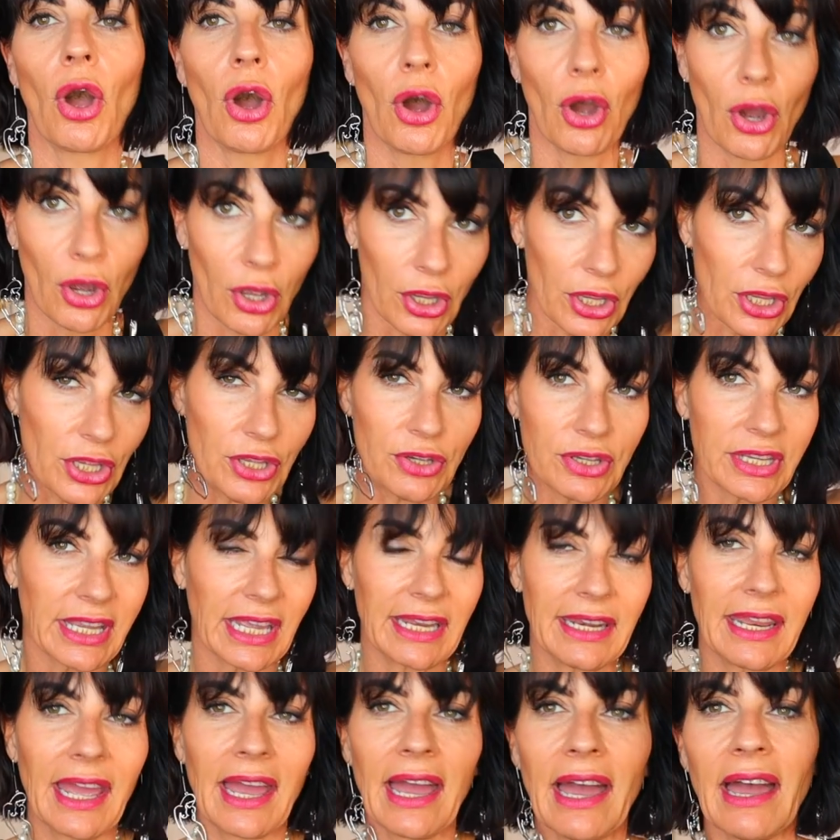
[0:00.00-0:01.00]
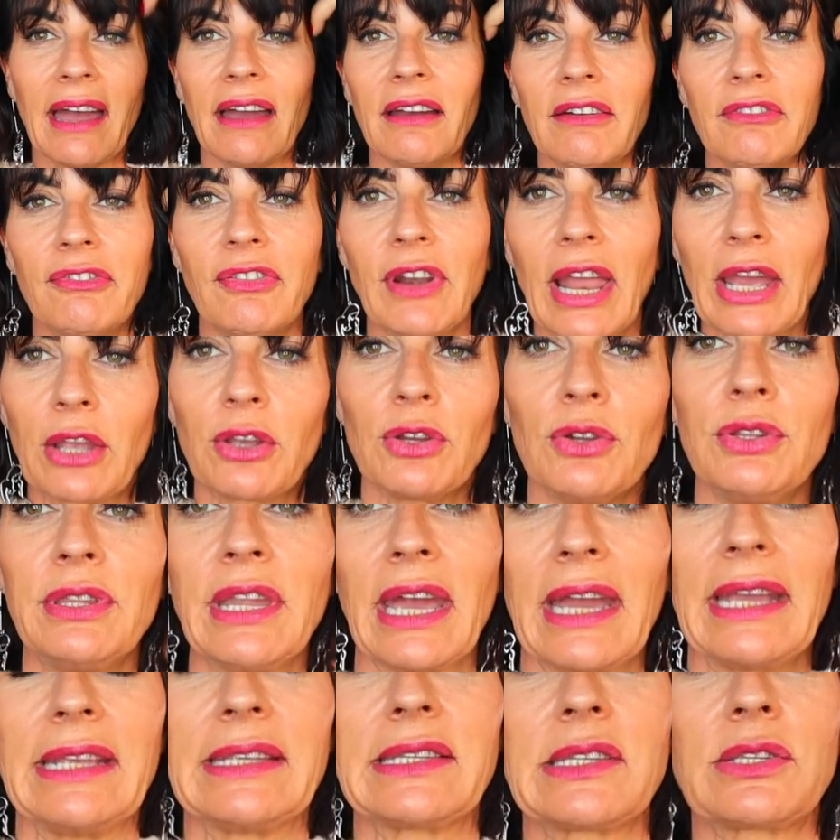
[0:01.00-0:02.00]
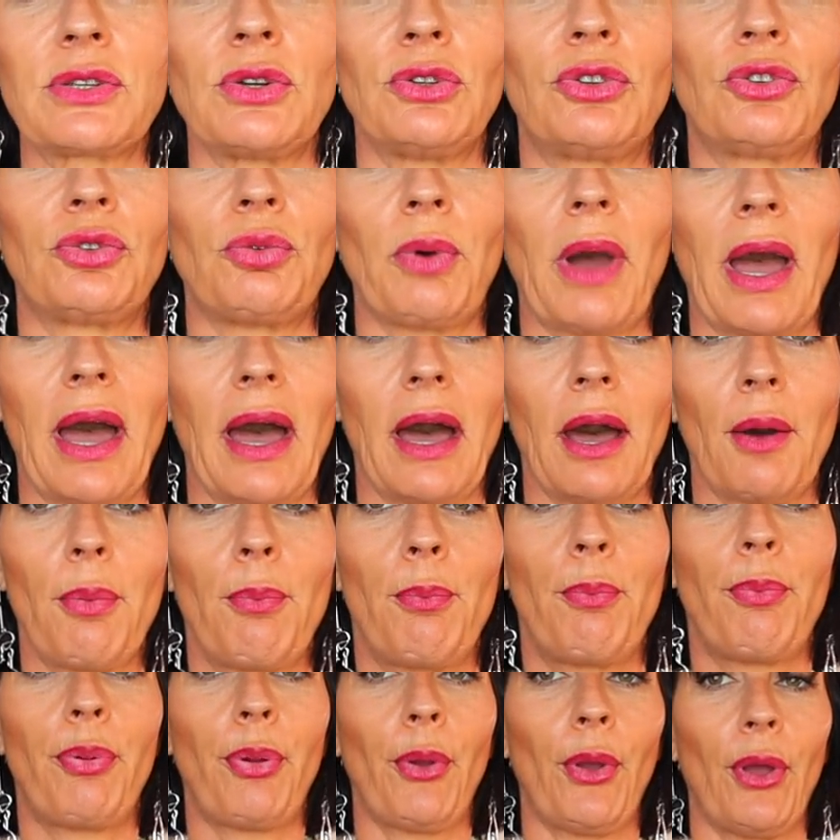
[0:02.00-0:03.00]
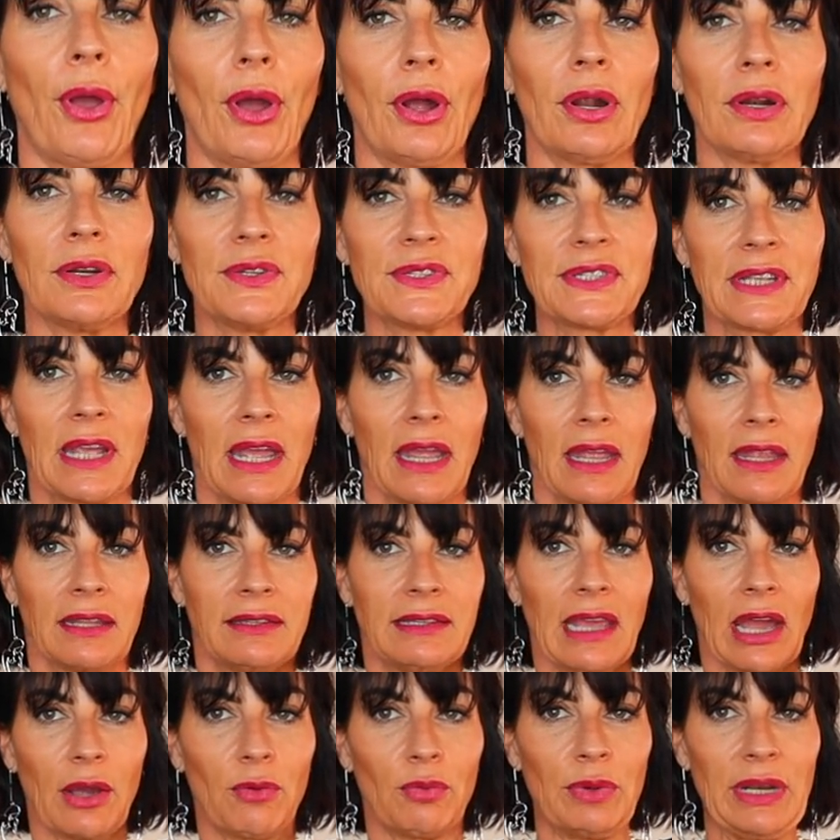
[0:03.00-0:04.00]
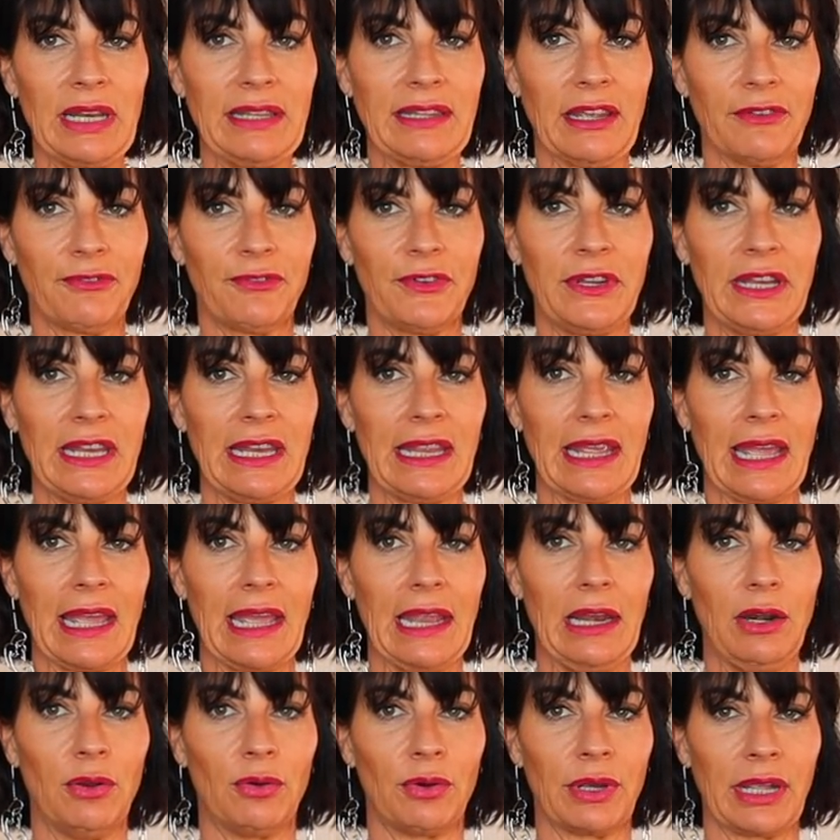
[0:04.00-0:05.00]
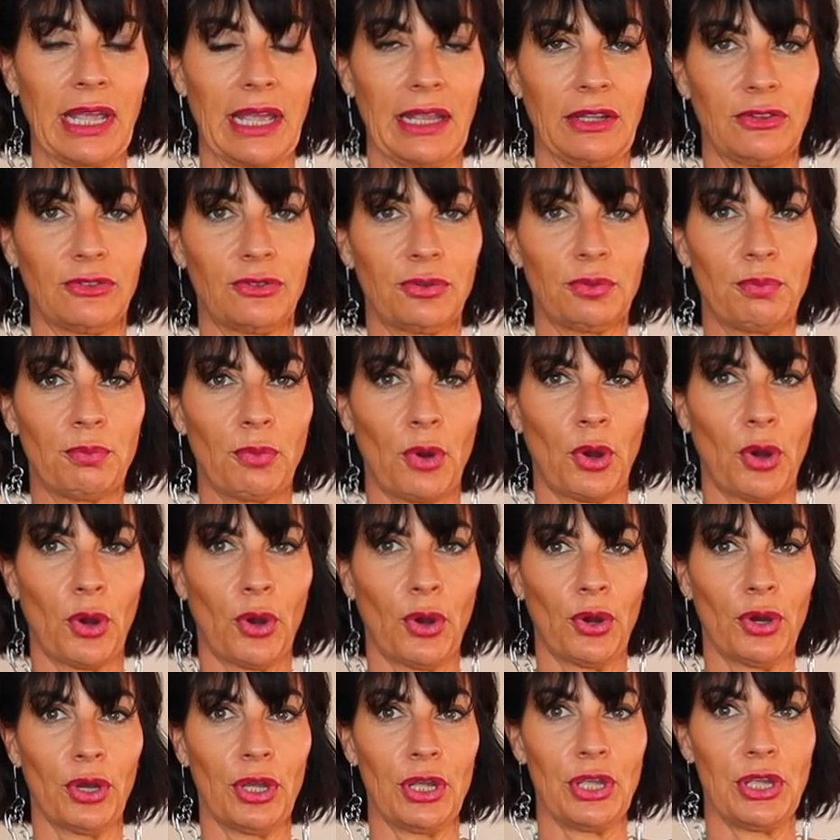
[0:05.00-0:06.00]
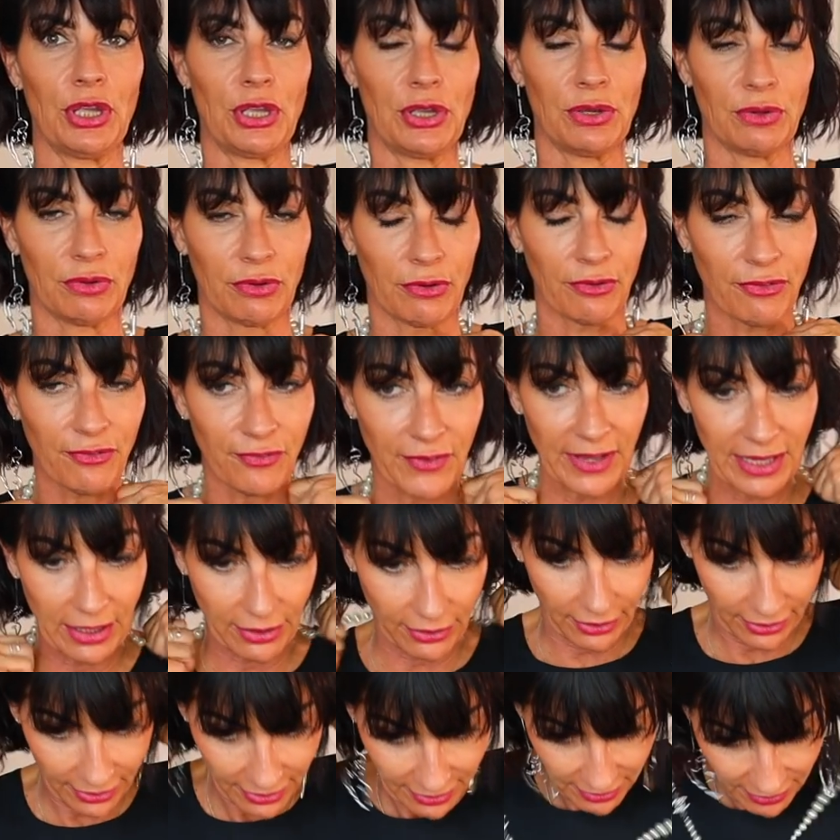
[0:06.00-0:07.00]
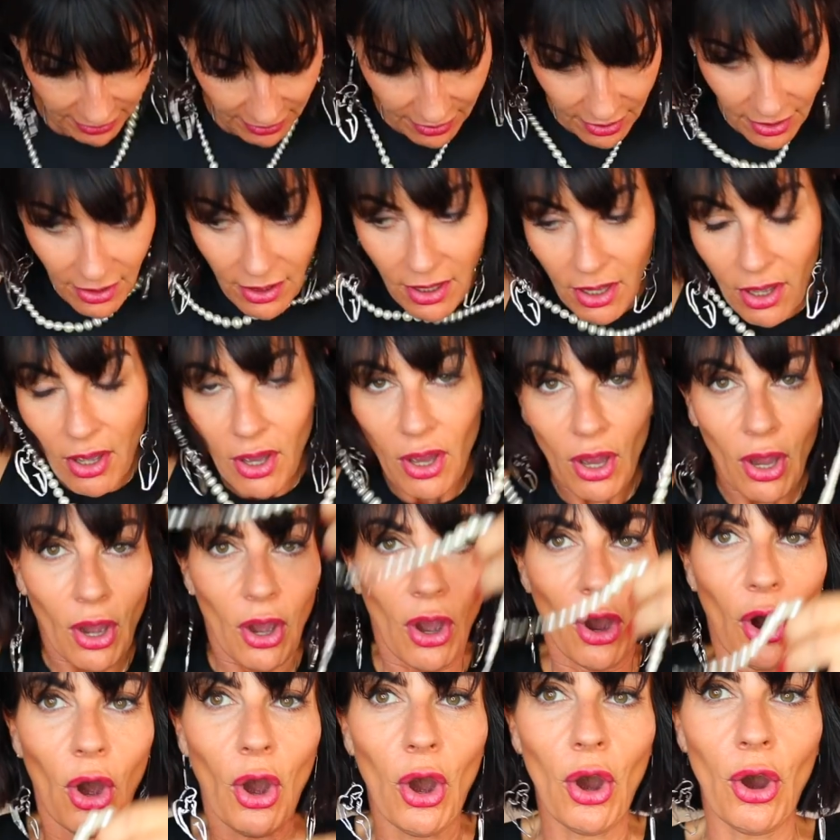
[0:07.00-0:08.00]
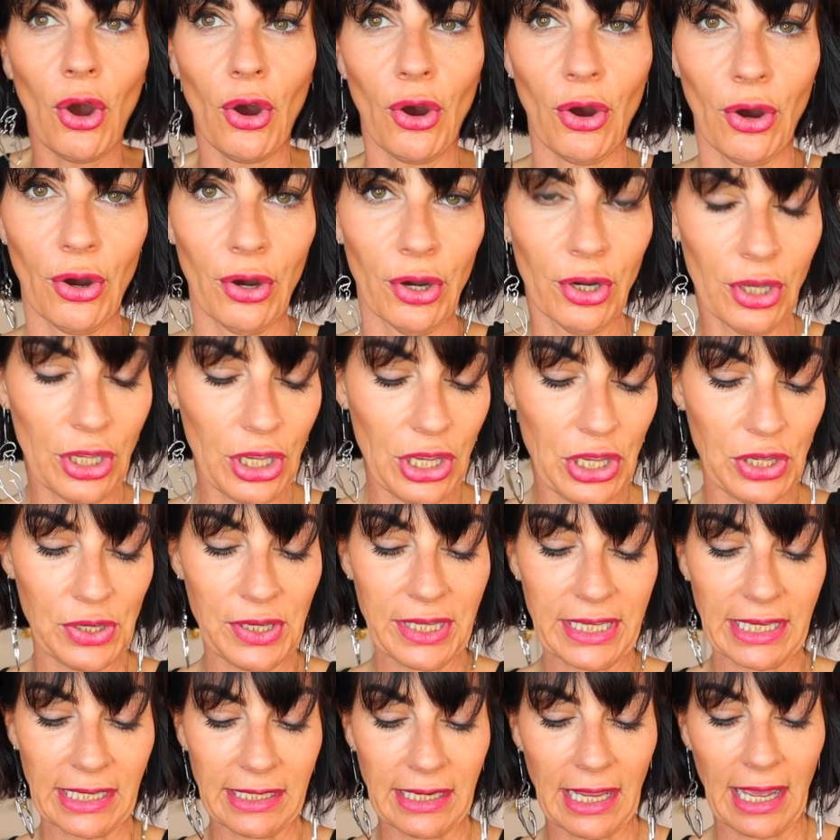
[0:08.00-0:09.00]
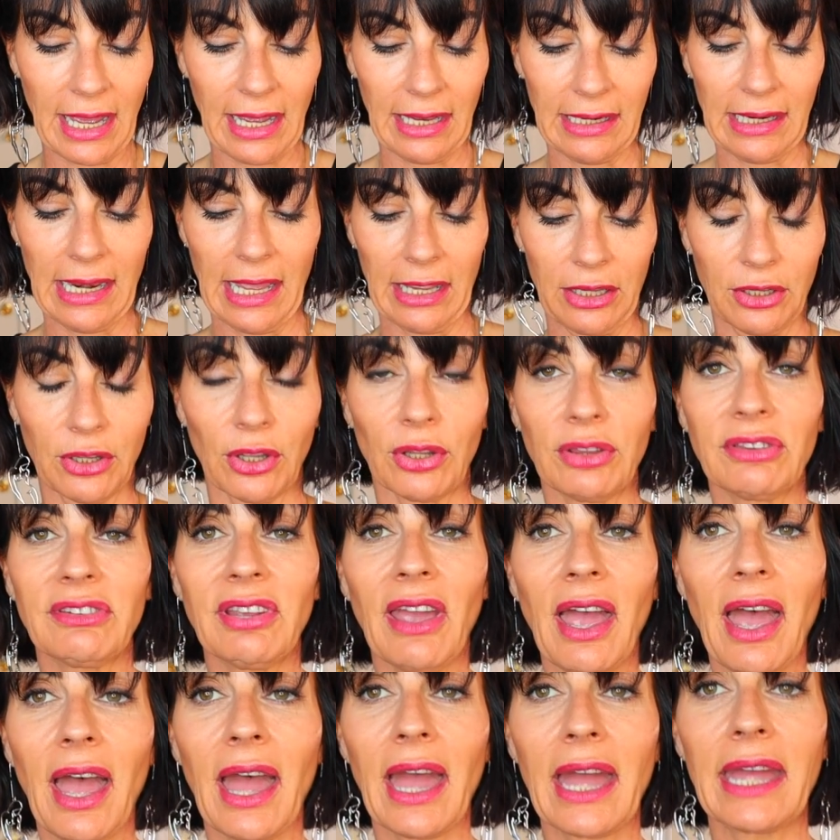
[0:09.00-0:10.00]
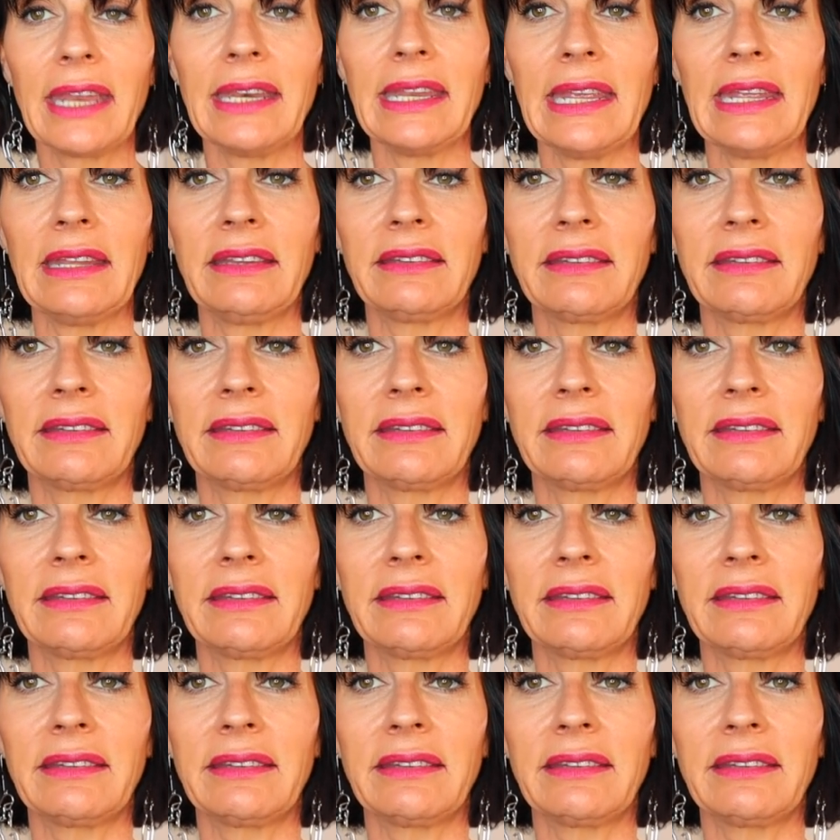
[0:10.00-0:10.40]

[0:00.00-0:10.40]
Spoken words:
Or you can have like a nice sautoir pearls that will definitely elongate more your figure. Or you can add like a tiny,